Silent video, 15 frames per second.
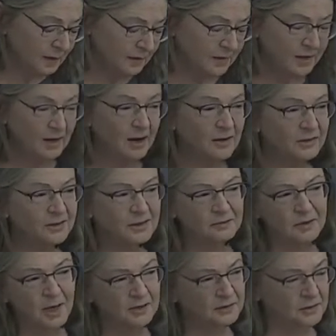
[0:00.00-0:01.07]
In the garden
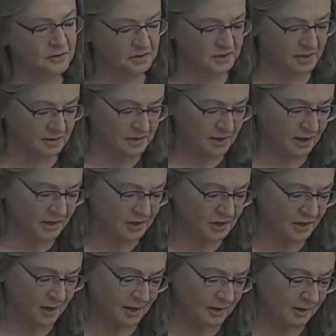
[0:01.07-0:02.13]
of Dr. Sun Yat
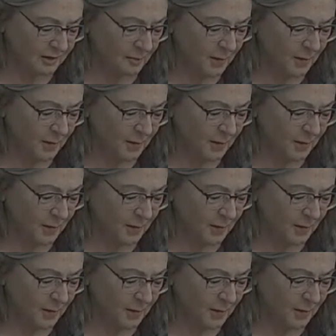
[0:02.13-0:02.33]
sen,